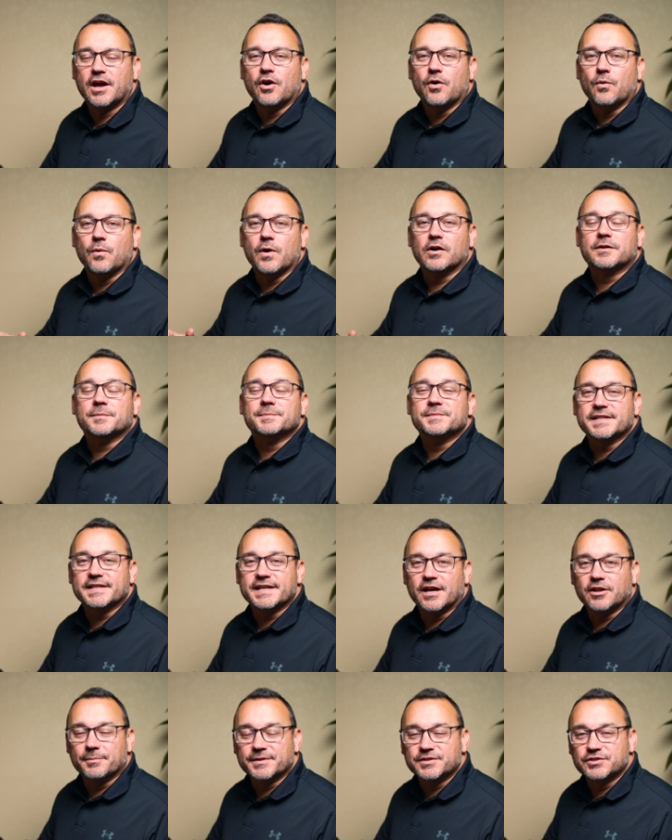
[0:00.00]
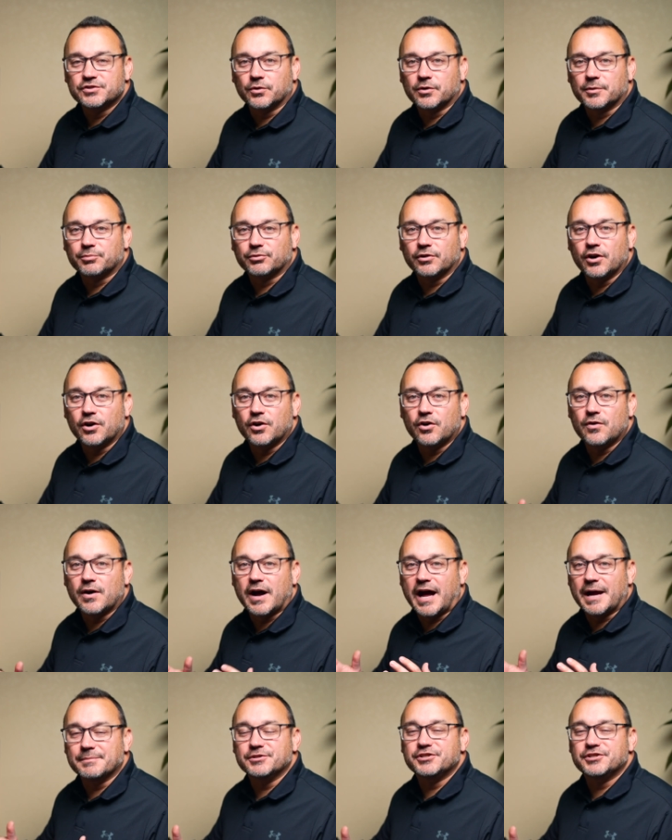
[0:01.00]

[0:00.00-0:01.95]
Welcome to the Elementor Pro. I'm